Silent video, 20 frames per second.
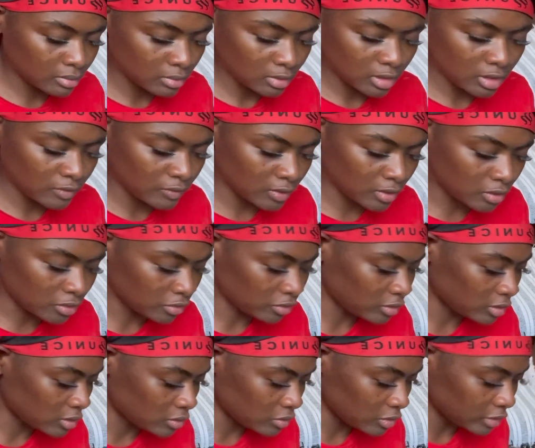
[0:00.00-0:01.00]
if he goes to
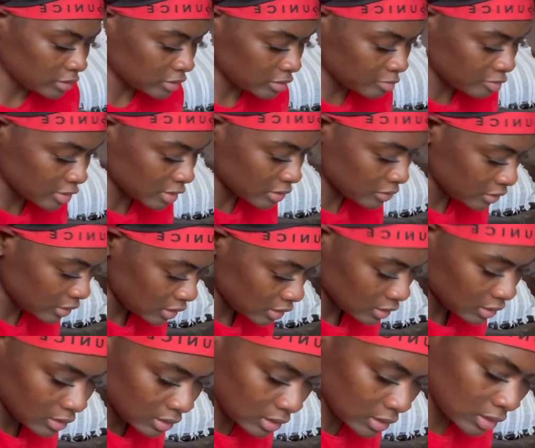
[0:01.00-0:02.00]
the water park or
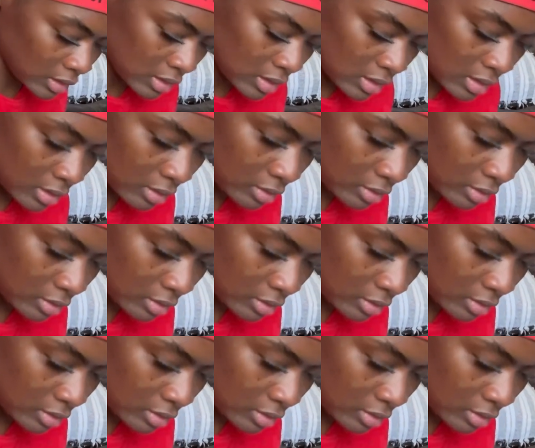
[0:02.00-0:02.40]
anything like that.